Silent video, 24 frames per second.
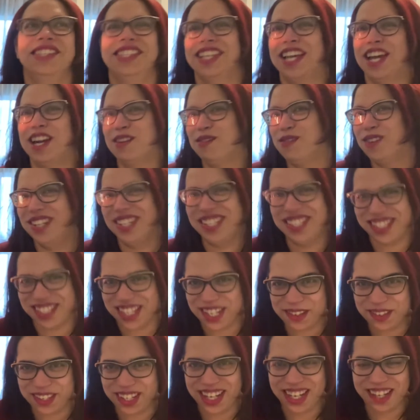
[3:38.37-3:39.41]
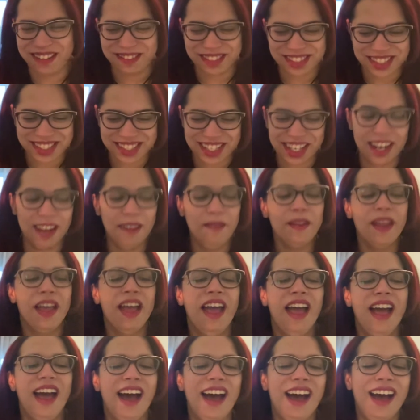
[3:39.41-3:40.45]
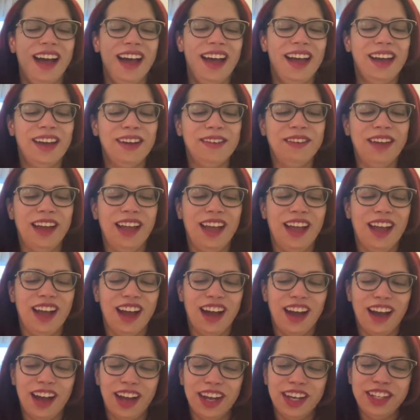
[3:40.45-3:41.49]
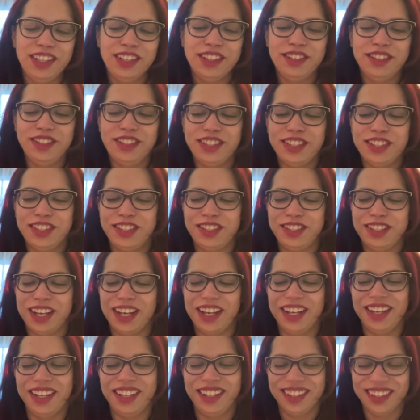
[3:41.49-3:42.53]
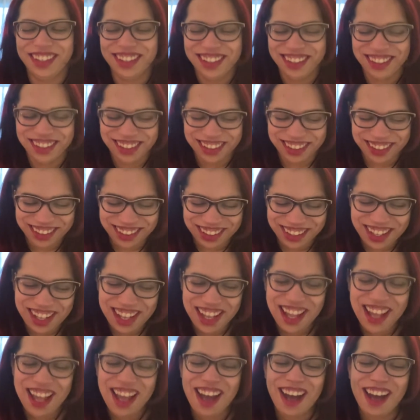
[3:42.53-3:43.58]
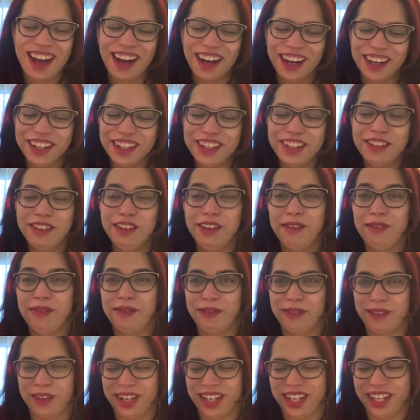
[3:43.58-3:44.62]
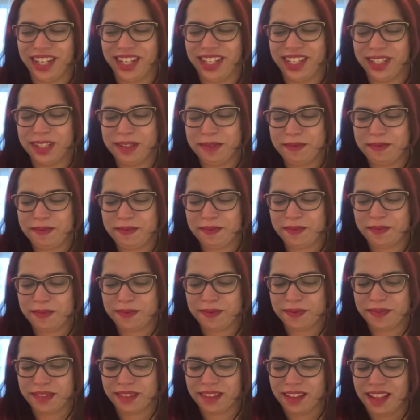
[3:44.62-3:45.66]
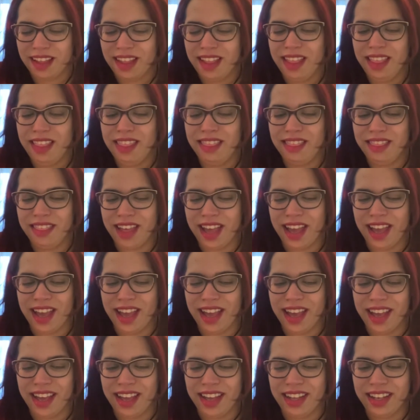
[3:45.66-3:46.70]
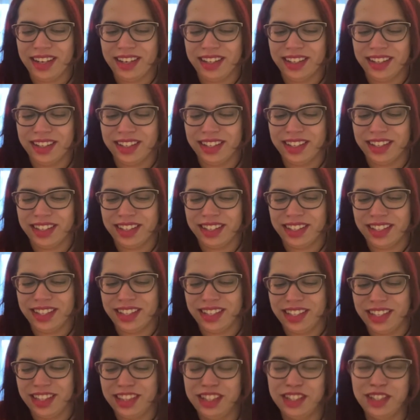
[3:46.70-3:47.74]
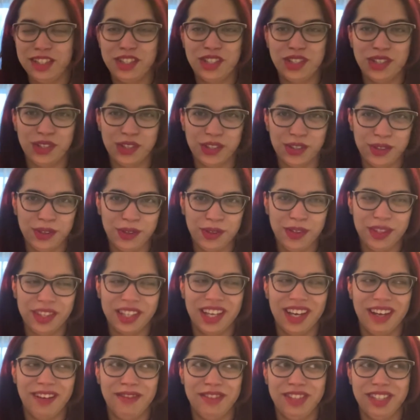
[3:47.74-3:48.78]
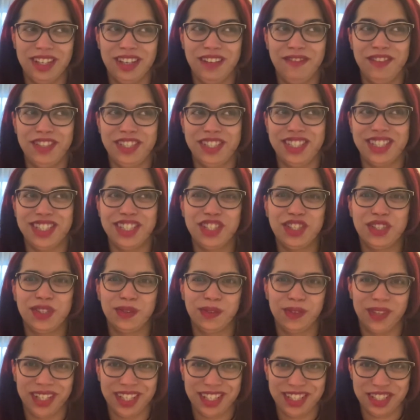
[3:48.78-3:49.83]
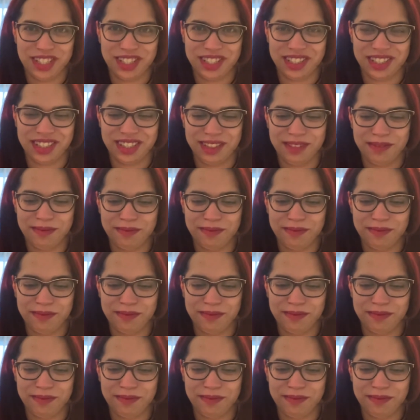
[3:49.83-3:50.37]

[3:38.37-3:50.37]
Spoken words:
I don't want to say what I have to say. Are you just are you afraid that the truth of a situation